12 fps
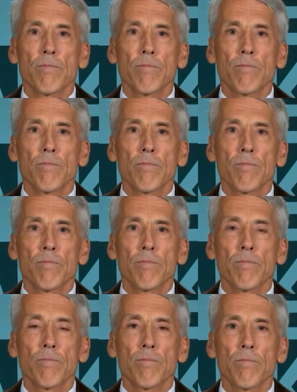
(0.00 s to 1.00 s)

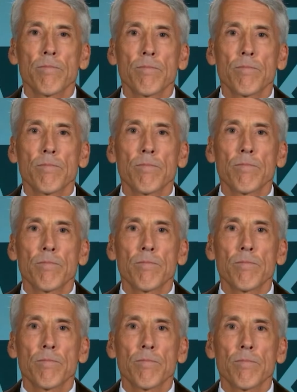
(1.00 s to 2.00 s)

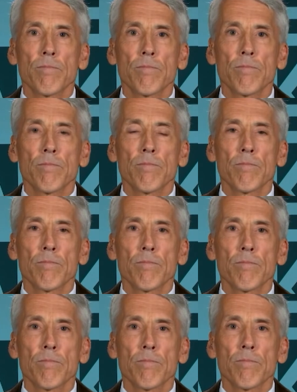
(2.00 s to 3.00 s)

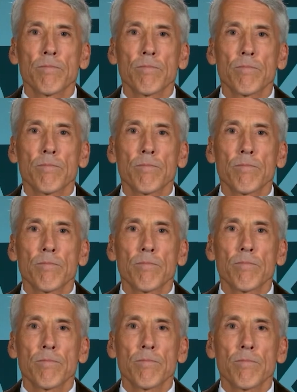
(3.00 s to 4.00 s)

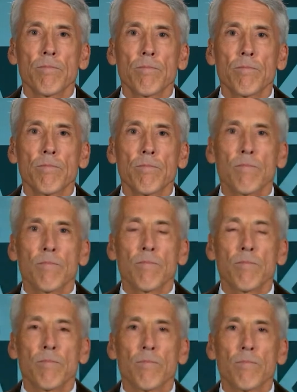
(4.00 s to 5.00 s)

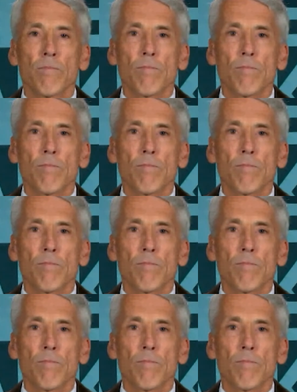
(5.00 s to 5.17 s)
[no speech]